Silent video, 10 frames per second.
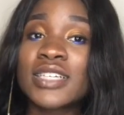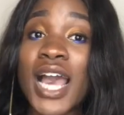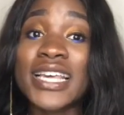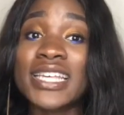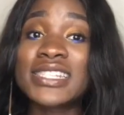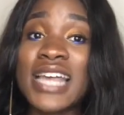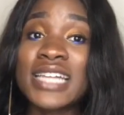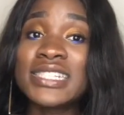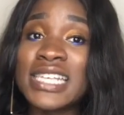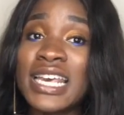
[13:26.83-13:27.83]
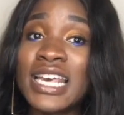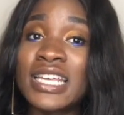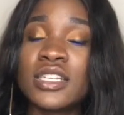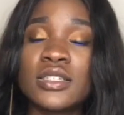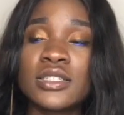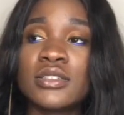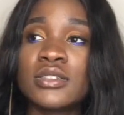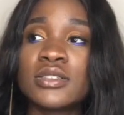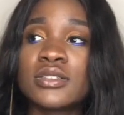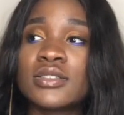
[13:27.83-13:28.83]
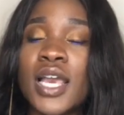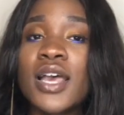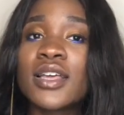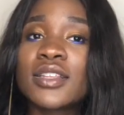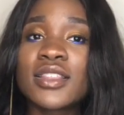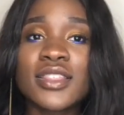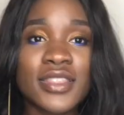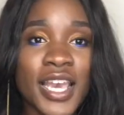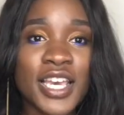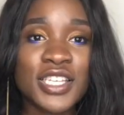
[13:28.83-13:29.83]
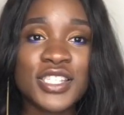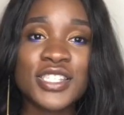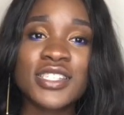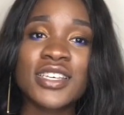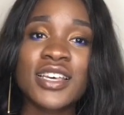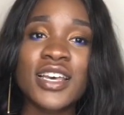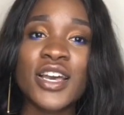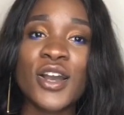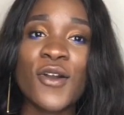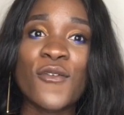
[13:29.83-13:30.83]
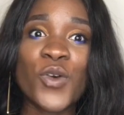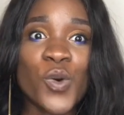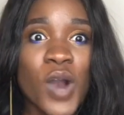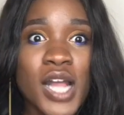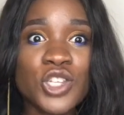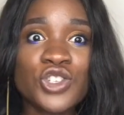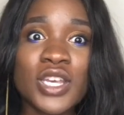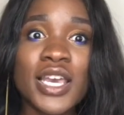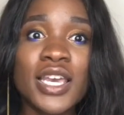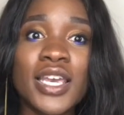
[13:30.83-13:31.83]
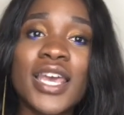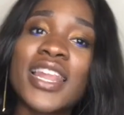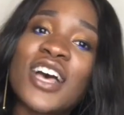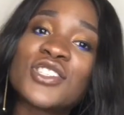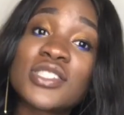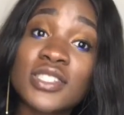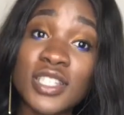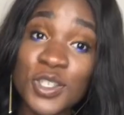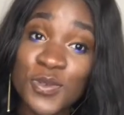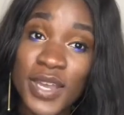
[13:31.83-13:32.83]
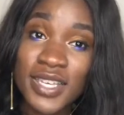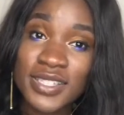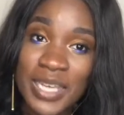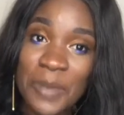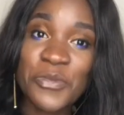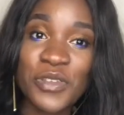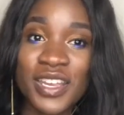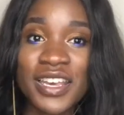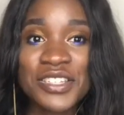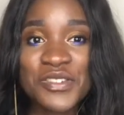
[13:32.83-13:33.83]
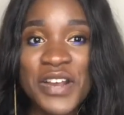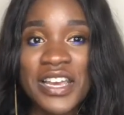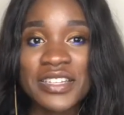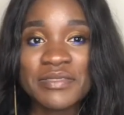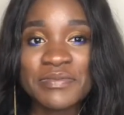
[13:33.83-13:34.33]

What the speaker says: I guess that's it. Yeah, thanks for watching, and I'll see you next time for the next rant.